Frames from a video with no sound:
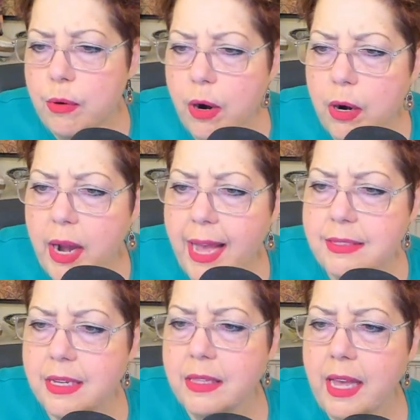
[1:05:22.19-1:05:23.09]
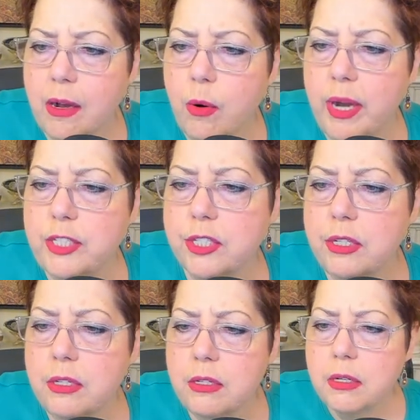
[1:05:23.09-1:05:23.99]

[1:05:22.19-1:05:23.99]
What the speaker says: are asking that question.